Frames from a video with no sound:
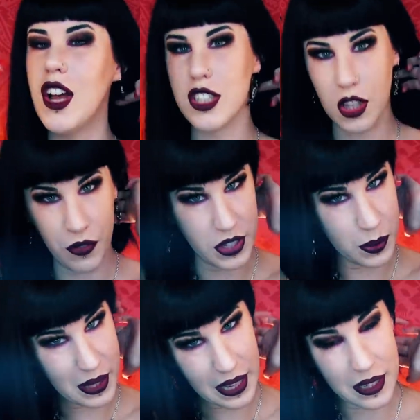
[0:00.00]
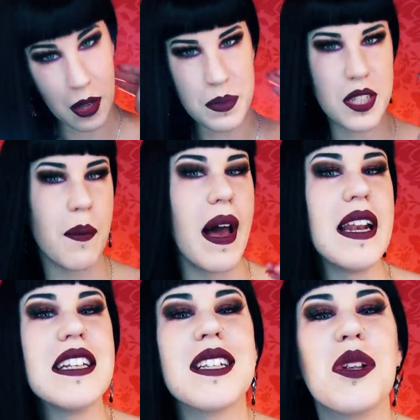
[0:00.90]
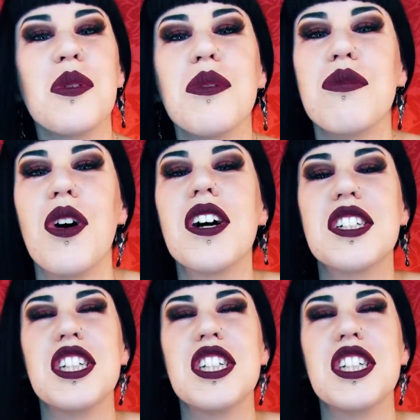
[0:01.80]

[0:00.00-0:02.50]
So the first one that comes to mind is Lurid Fox.